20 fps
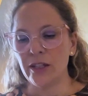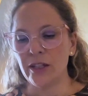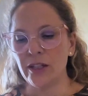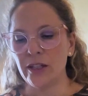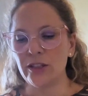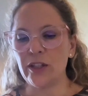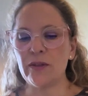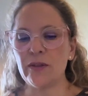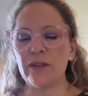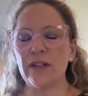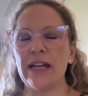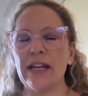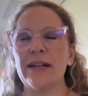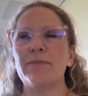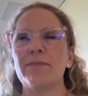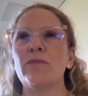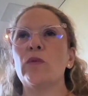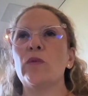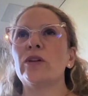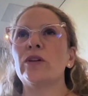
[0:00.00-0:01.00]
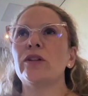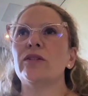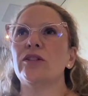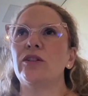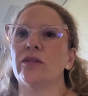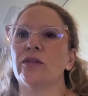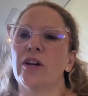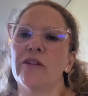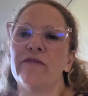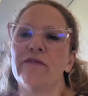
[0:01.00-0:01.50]
So,
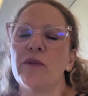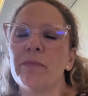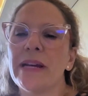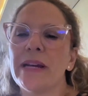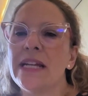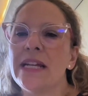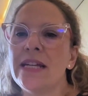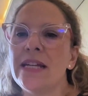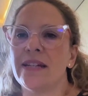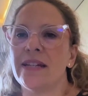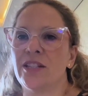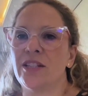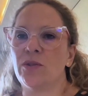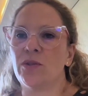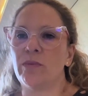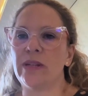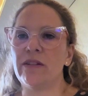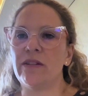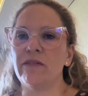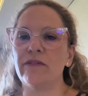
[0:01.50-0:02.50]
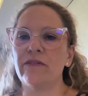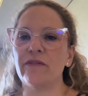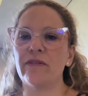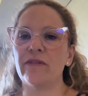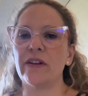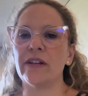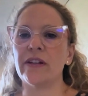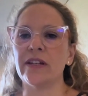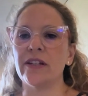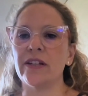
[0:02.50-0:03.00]
look, for many years we've
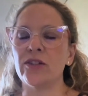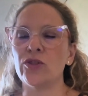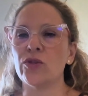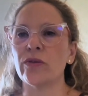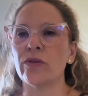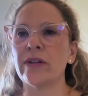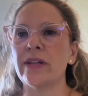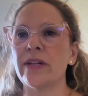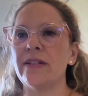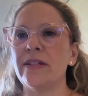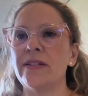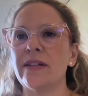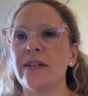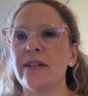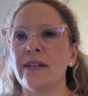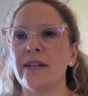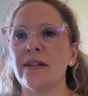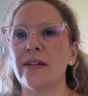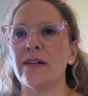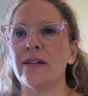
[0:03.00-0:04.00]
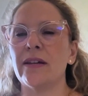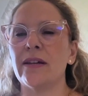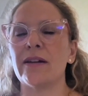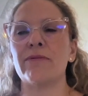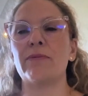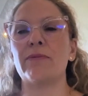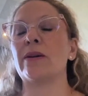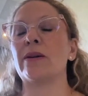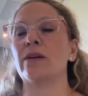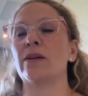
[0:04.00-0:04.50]
enjoyed
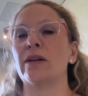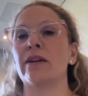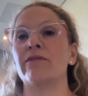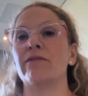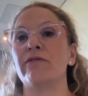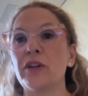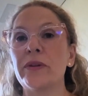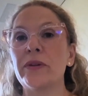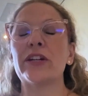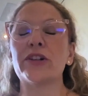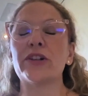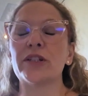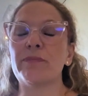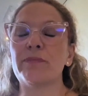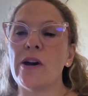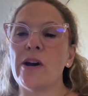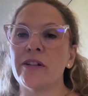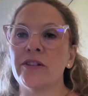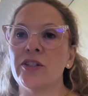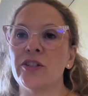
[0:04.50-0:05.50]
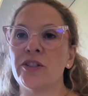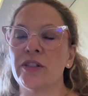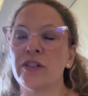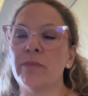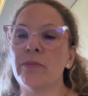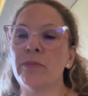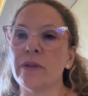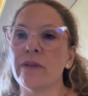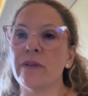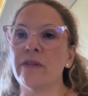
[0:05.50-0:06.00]
a very good partnership
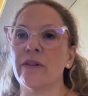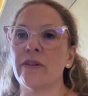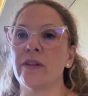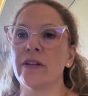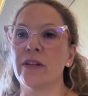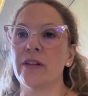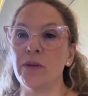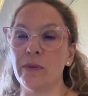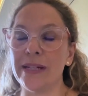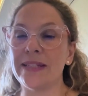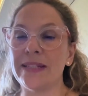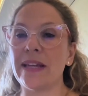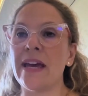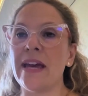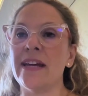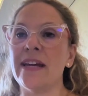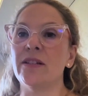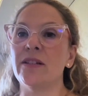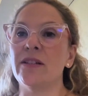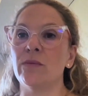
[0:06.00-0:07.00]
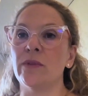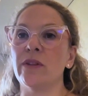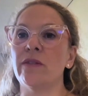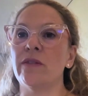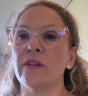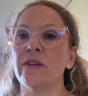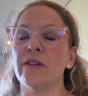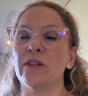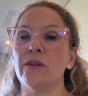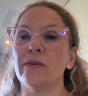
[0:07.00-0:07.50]
with the USAID and with
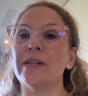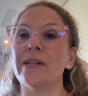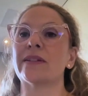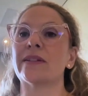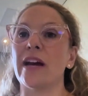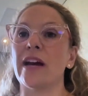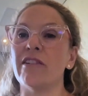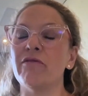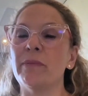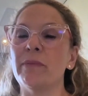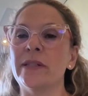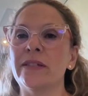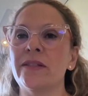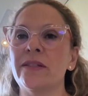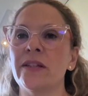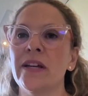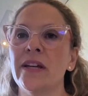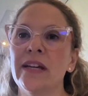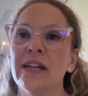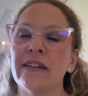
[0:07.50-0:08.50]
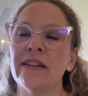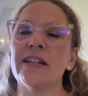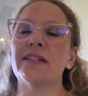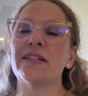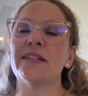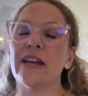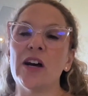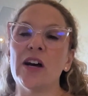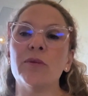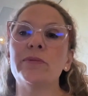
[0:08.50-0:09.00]
the US government that has
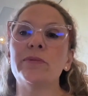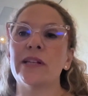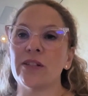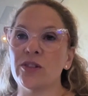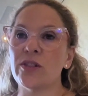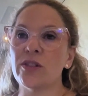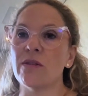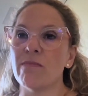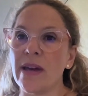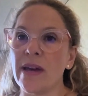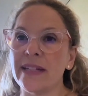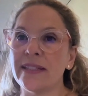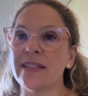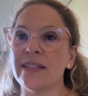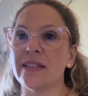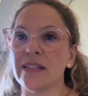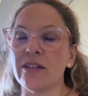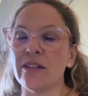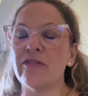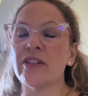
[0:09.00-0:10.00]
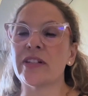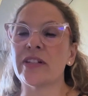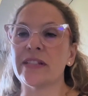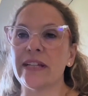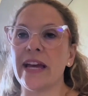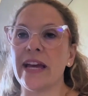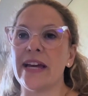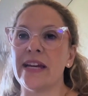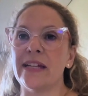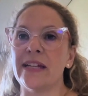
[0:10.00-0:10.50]
helped us to make significant
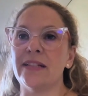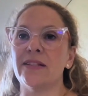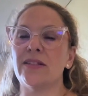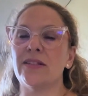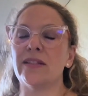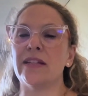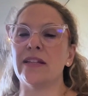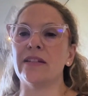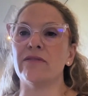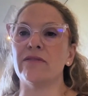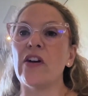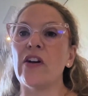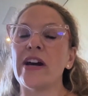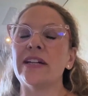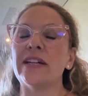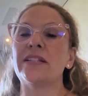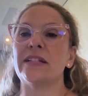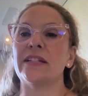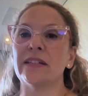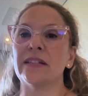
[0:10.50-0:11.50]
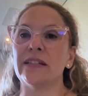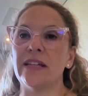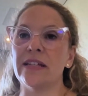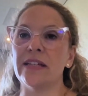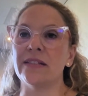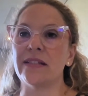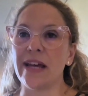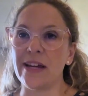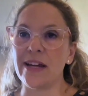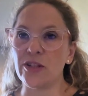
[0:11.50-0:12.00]
gains in fighting
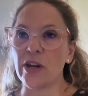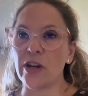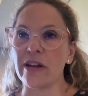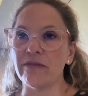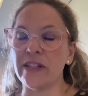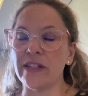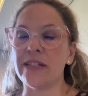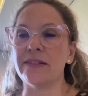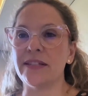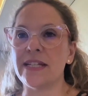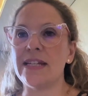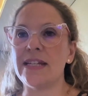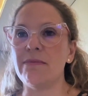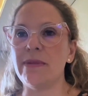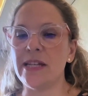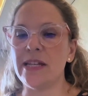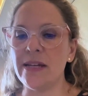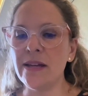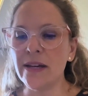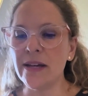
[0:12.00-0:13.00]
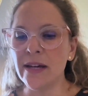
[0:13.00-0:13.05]
against HIV and TB.